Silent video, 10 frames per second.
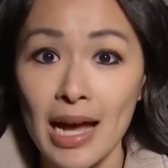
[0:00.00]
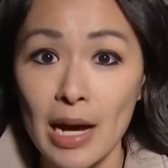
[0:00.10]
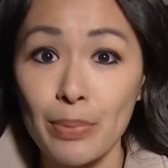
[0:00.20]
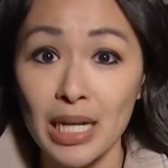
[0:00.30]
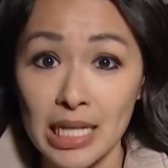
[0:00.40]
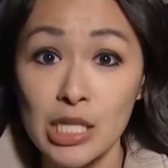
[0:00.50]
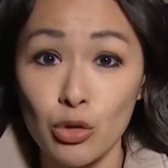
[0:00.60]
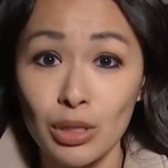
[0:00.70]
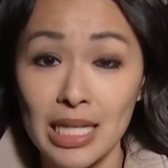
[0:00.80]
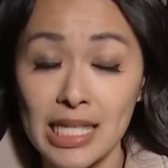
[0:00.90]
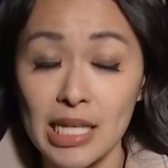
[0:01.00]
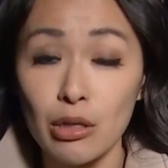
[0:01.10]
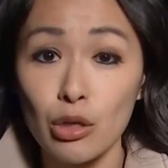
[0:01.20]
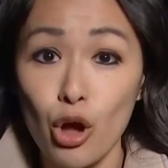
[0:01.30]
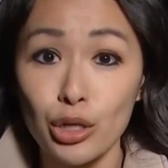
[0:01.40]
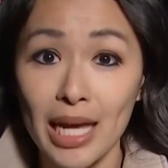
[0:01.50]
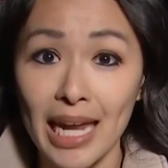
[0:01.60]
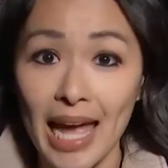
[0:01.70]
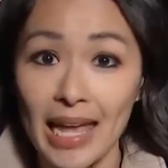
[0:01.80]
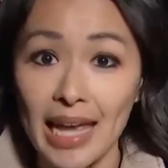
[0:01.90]
Uh, but uh, certainly still a long night
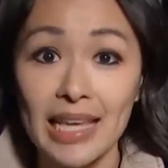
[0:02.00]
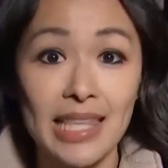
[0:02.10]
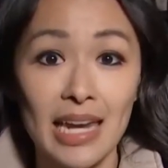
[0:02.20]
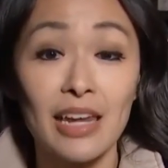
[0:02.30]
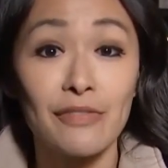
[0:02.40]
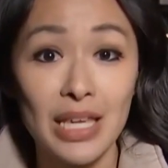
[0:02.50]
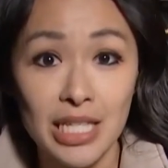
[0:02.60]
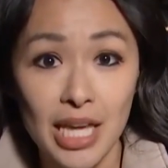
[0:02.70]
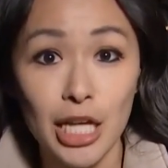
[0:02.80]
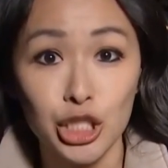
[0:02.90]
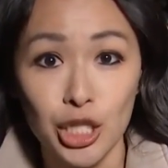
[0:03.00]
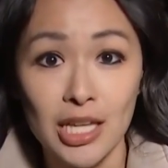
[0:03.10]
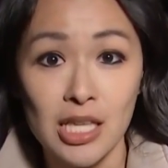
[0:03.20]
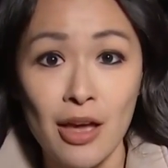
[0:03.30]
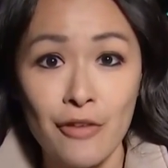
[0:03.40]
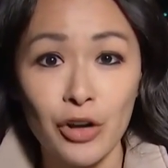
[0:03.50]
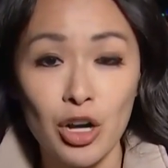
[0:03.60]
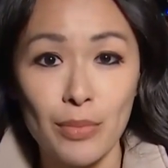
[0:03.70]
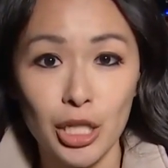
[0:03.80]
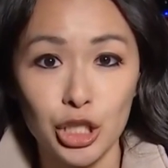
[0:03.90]
ahead as that investigation is
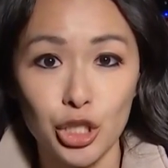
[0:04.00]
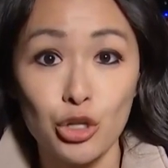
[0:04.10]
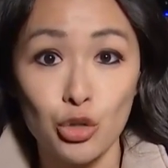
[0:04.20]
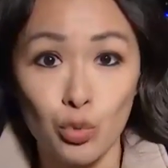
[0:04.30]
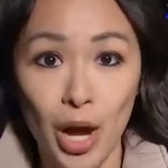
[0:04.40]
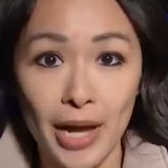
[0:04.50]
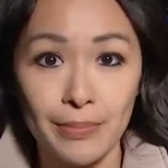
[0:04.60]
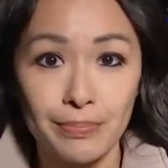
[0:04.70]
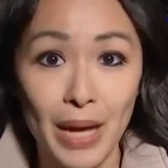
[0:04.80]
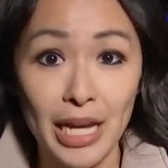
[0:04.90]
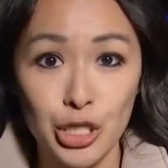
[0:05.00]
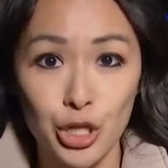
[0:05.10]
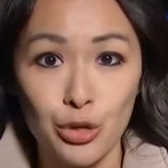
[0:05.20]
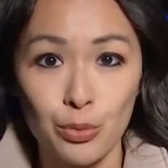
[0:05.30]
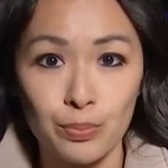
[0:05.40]
very much underway. Back into you.